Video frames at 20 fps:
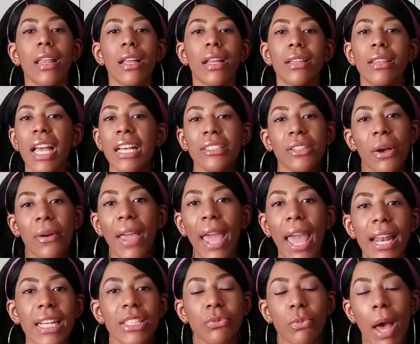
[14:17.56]
That's okay.
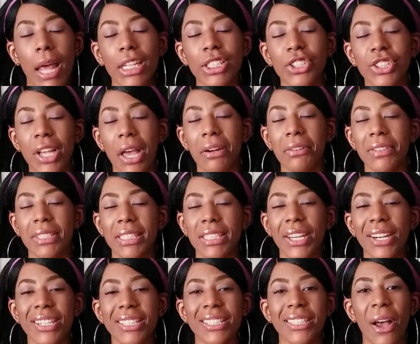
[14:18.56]
That's why this channel is
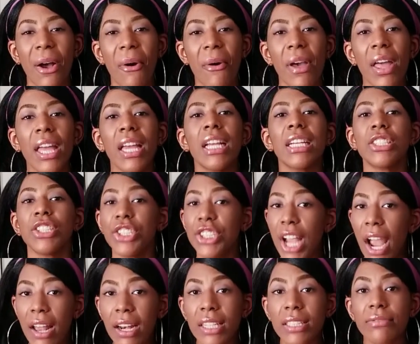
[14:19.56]
here. So
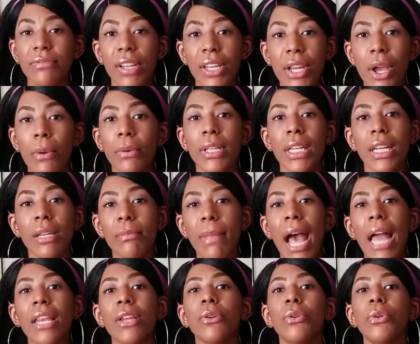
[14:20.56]
share this video with
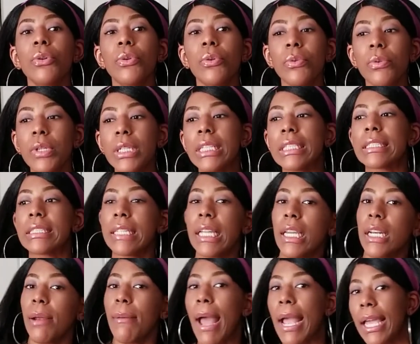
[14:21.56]
anybody who is thinking
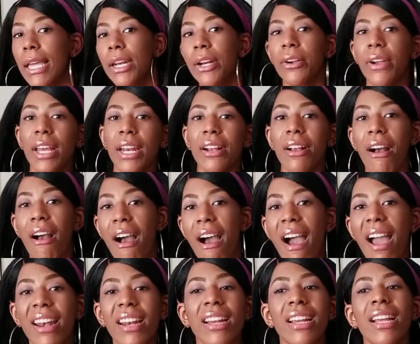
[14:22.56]
about getting a credit
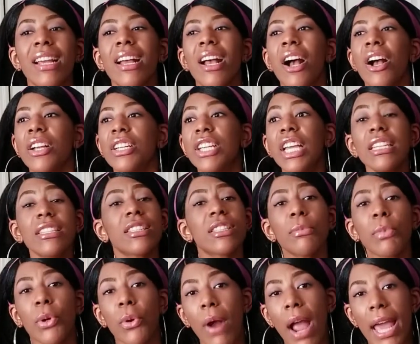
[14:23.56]
card and getting some
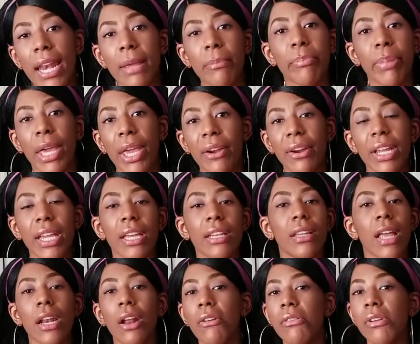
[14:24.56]
credit, period. They
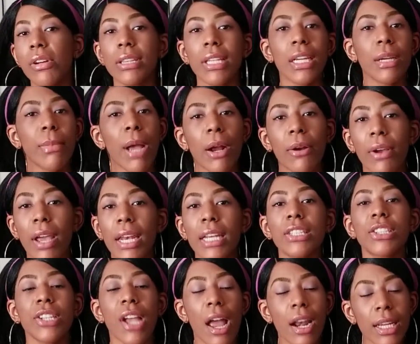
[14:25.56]
don't know anything about credit.
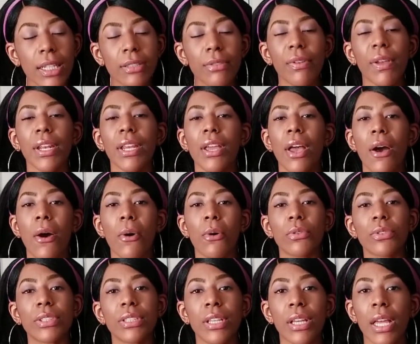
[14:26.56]
Share these
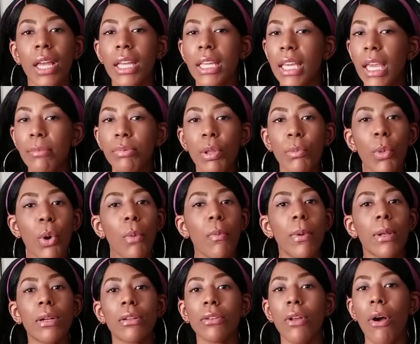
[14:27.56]
videos. Keep the movement
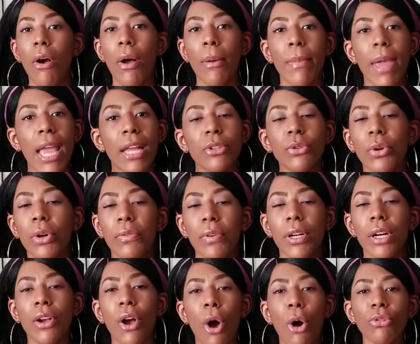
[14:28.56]
along, man. Do it for the
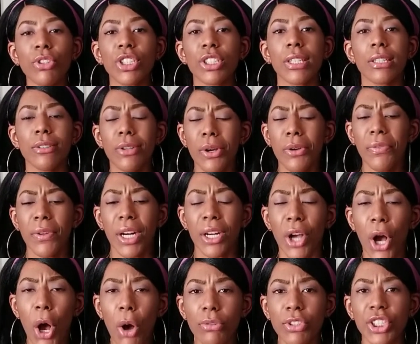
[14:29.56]
culture. Do it for the
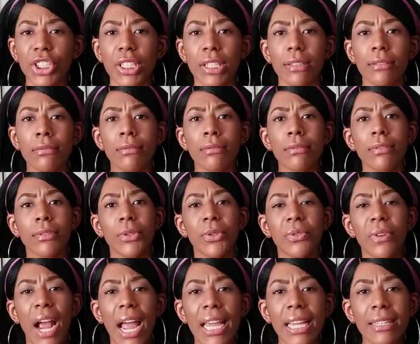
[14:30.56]
culture. All
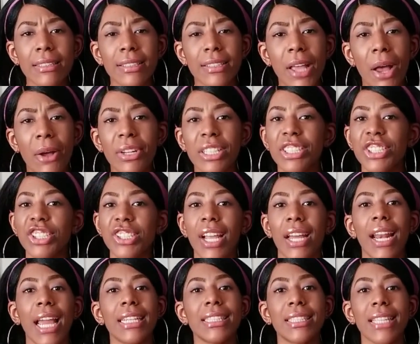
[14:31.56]
right? So this is
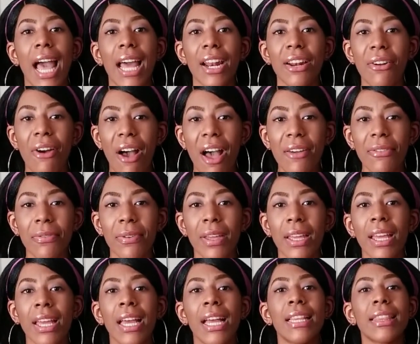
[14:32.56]
Shonae signing off.
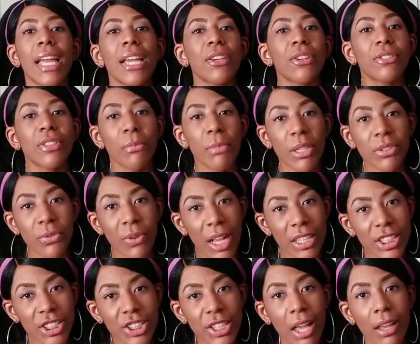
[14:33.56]
Thank you so much for watching
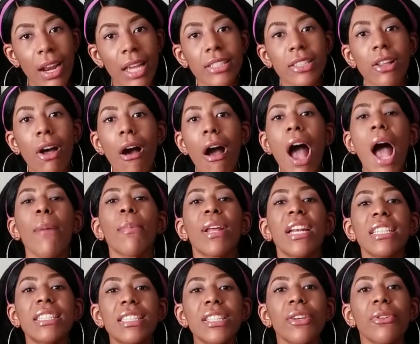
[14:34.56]
Shonae's Law. I'm going to
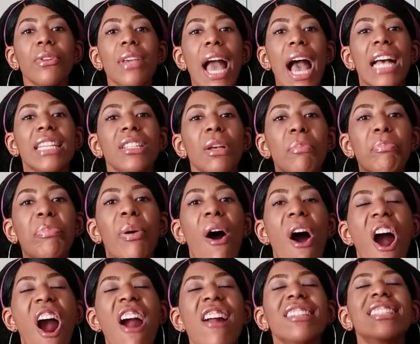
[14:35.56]
see you guys in
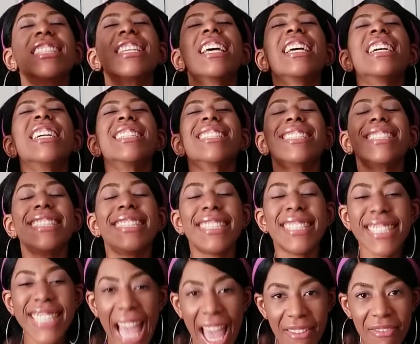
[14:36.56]
part
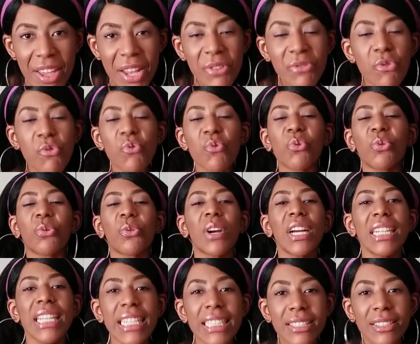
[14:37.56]
seven
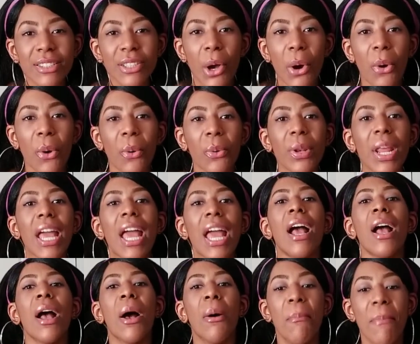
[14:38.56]
really soon.
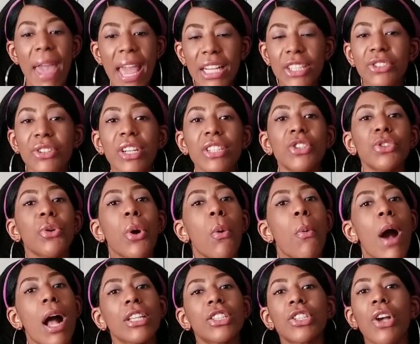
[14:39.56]
Make sure that you are
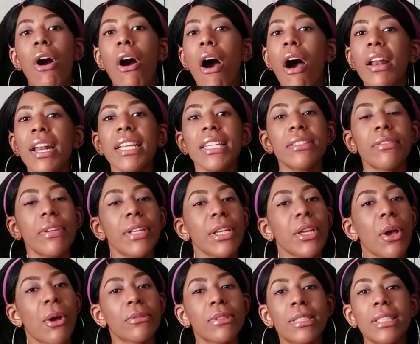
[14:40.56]
watching all these
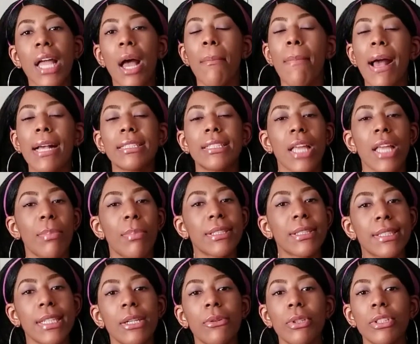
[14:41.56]
videos step by step in
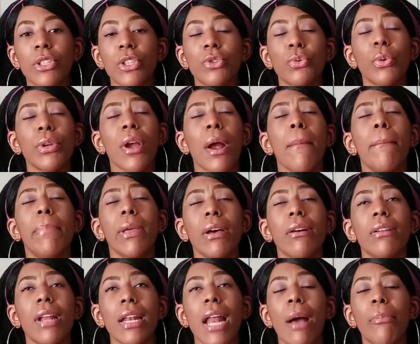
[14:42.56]
sequence because we are
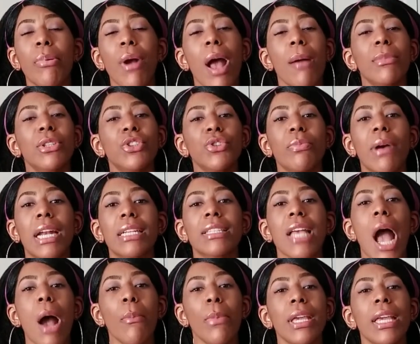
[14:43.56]
building. I promise you, by the
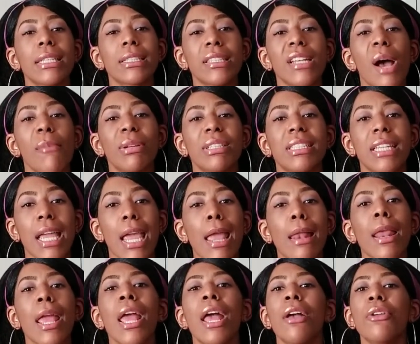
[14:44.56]
time we get to number 10,
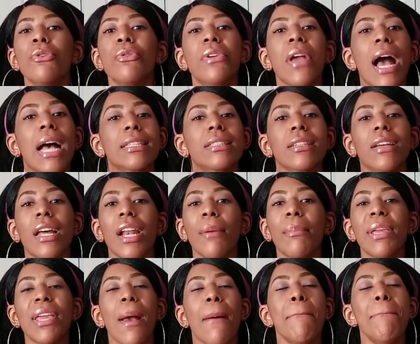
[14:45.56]
you guys are going to
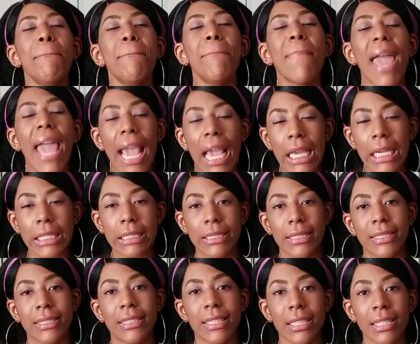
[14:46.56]
be
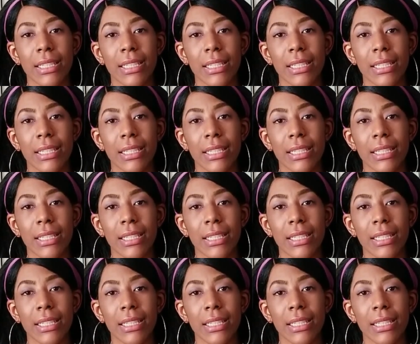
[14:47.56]
amazed,